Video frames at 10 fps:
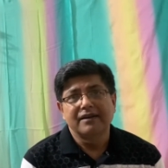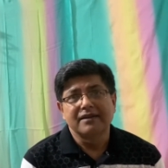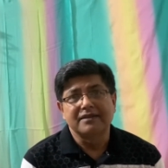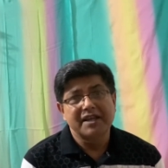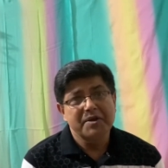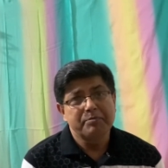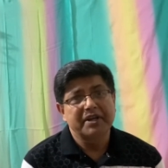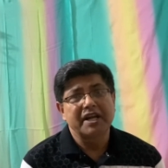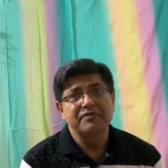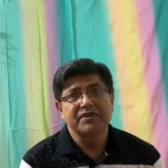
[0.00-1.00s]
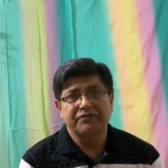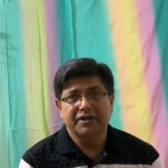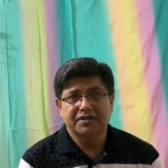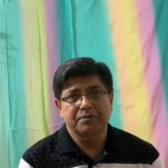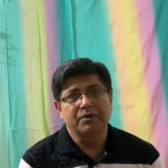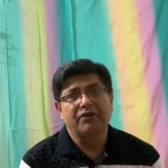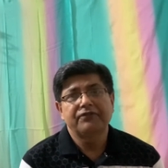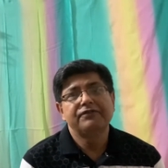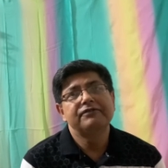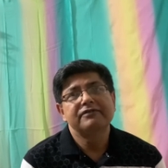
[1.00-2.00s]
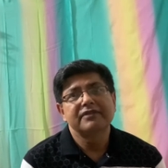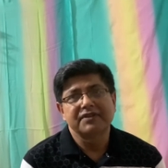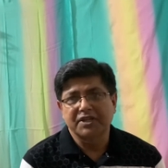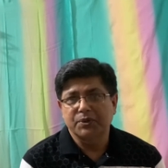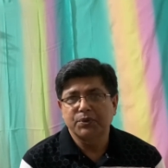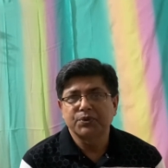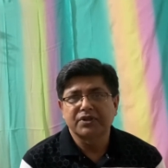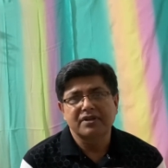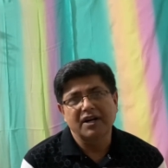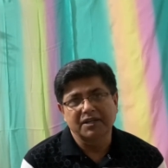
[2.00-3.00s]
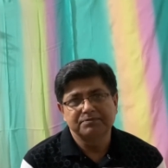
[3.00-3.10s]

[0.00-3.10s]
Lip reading: they became the victim of their own crime.